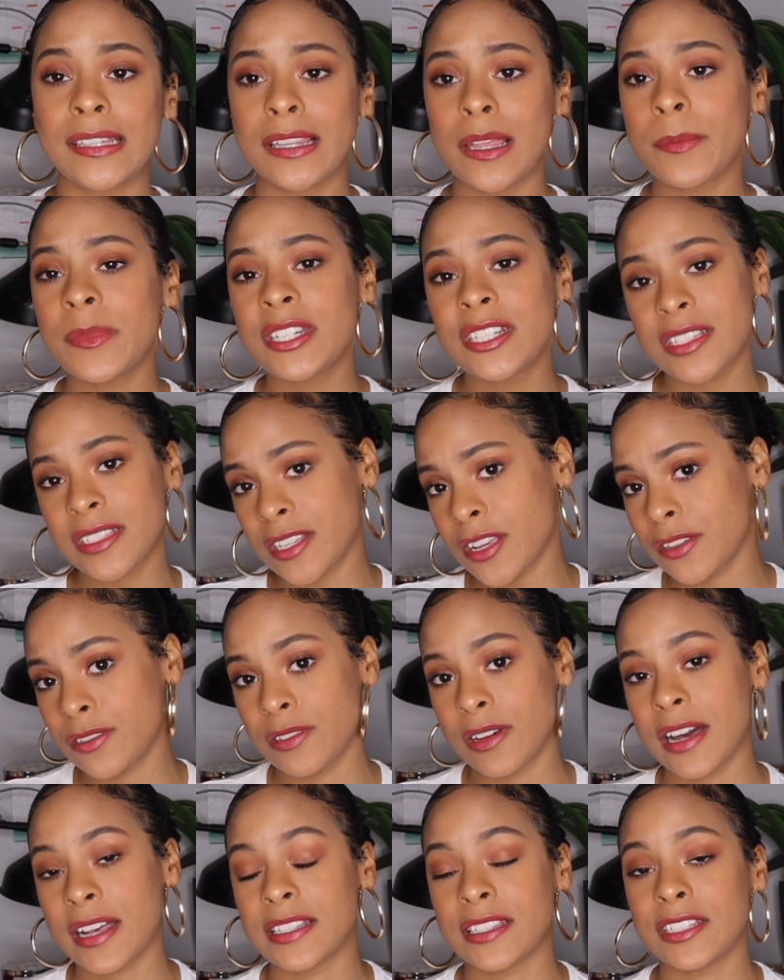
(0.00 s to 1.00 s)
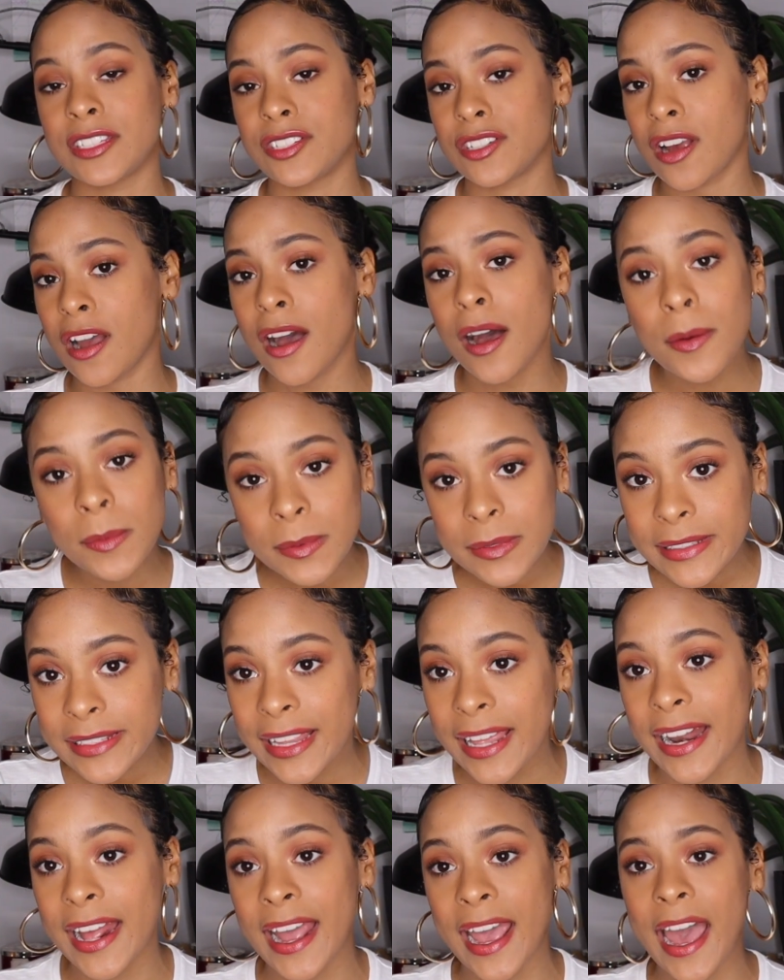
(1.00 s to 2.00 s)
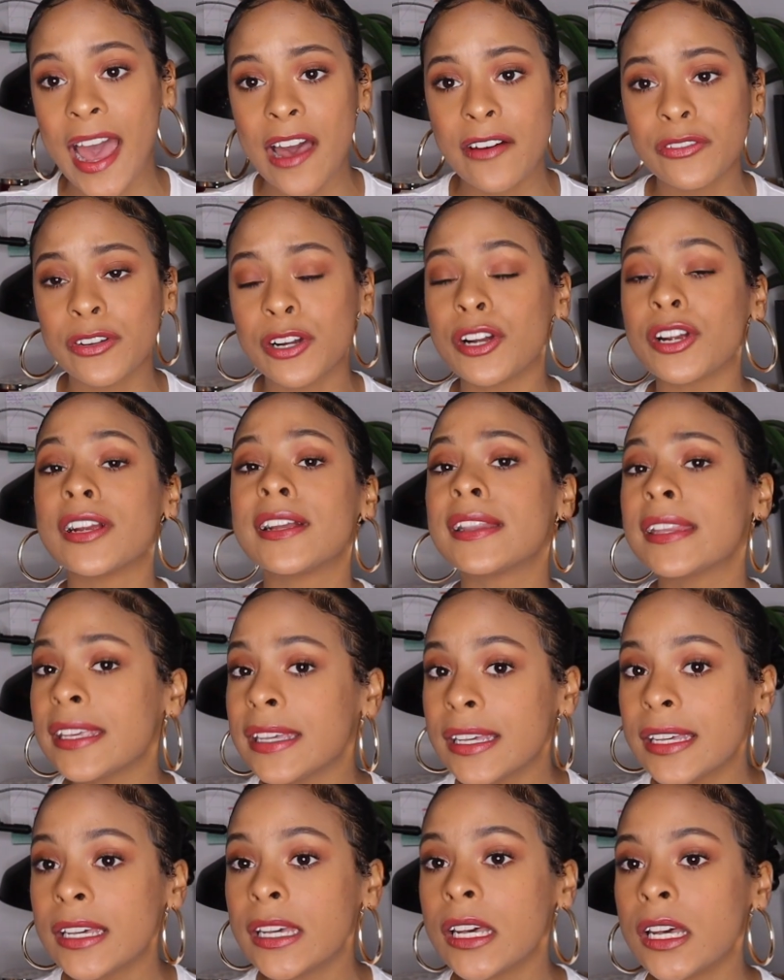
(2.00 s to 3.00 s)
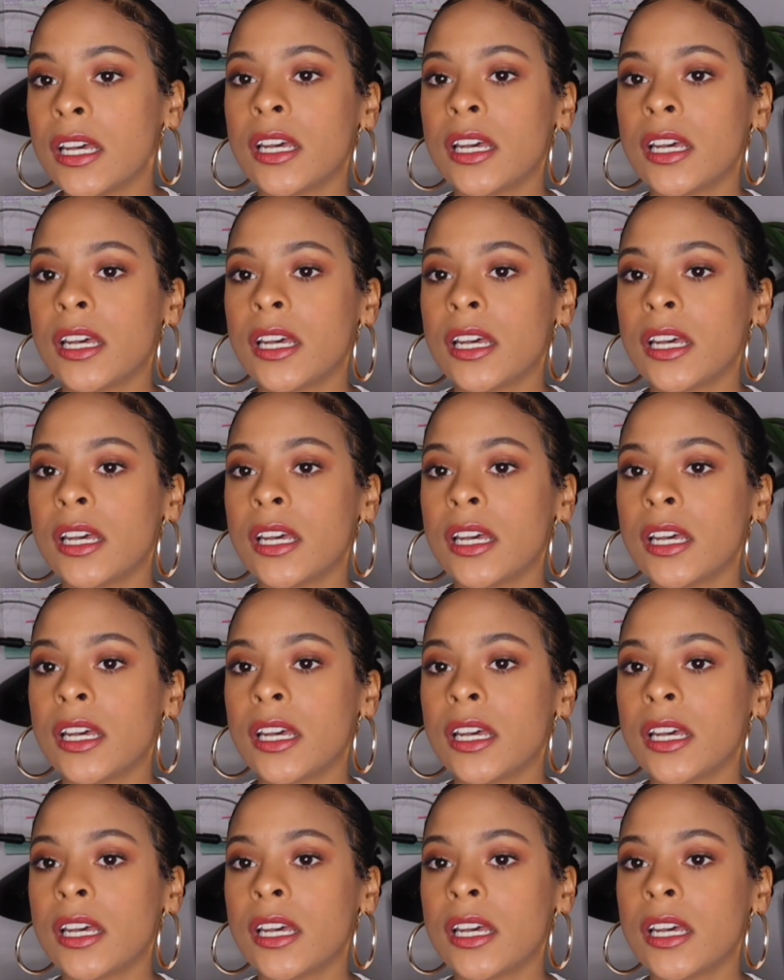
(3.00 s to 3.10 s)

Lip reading: And let me just tell you guys, the job that I have currently